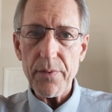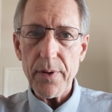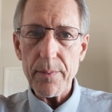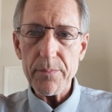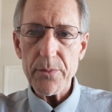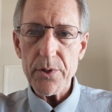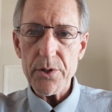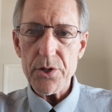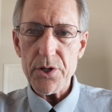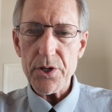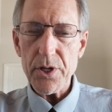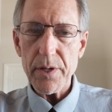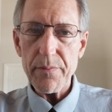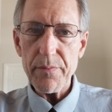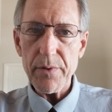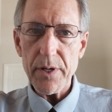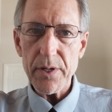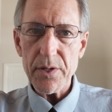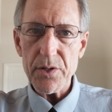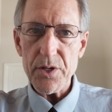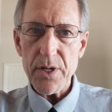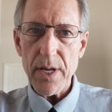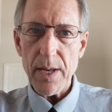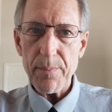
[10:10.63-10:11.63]
I'm just giving
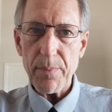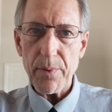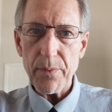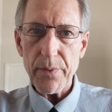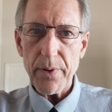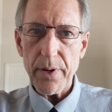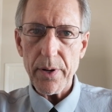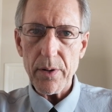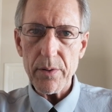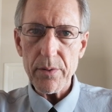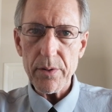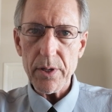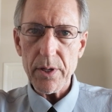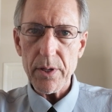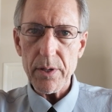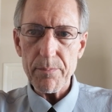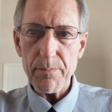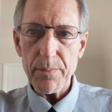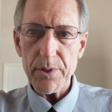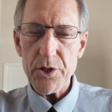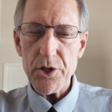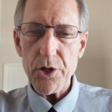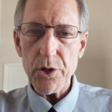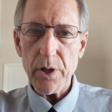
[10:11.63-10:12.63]
you an example there,
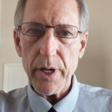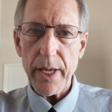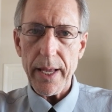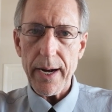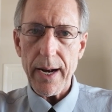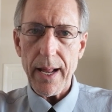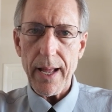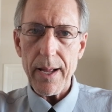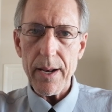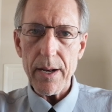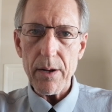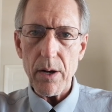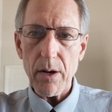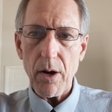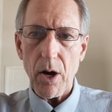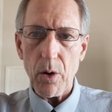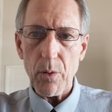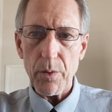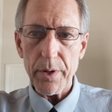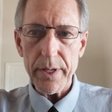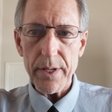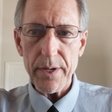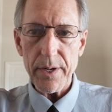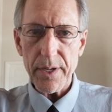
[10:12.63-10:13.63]
but you cannot
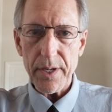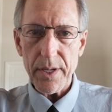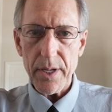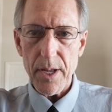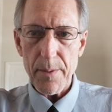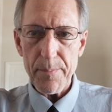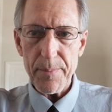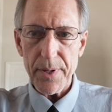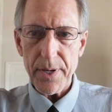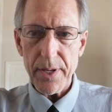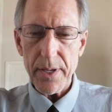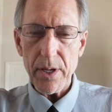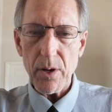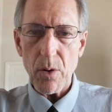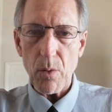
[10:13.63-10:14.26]
hold it in a company